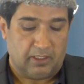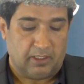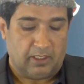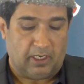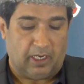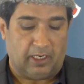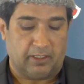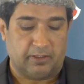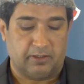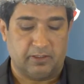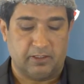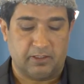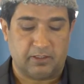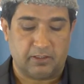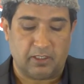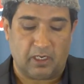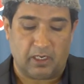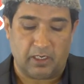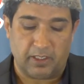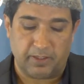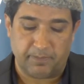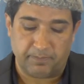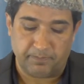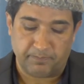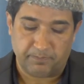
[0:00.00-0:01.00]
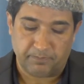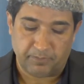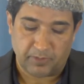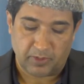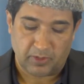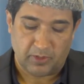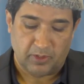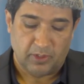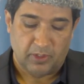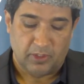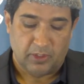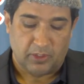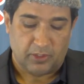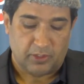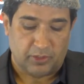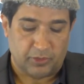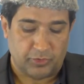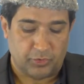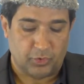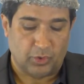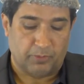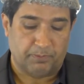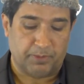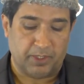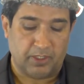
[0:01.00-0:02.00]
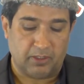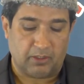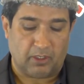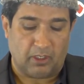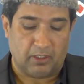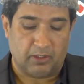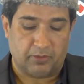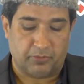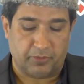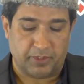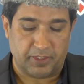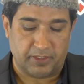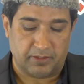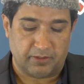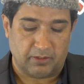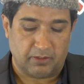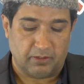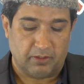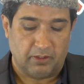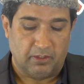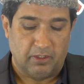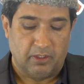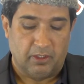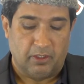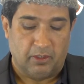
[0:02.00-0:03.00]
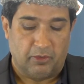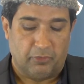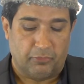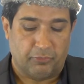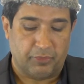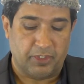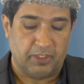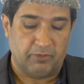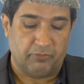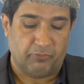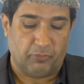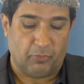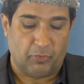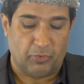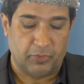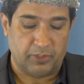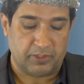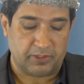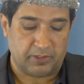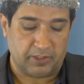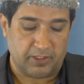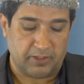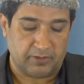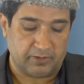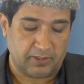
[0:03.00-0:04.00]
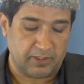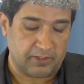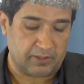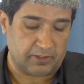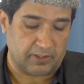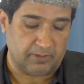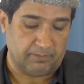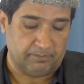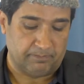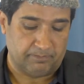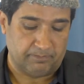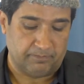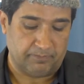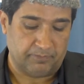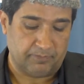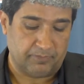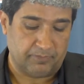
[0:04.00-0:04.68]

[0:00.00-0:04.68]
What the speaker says: At this time, European countries reinforced their system